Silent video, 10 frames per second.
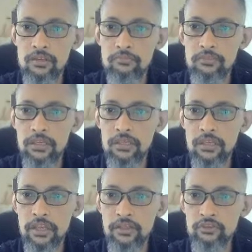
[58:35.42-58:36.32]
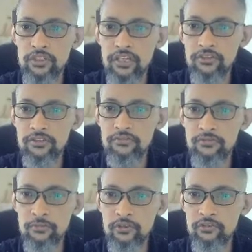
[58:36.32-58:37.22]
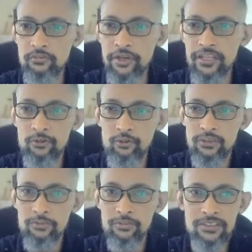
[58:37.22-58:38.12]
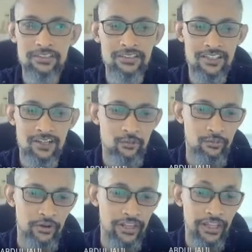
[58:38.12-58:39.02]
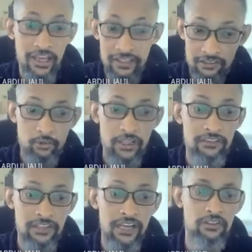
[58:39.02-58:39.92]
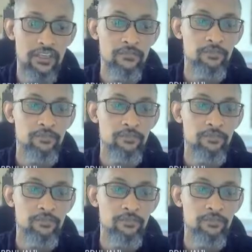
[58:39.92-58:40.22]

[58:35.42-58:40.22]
maybe I can change from this brain into the burger kind of brain now. This one is, guys, okay?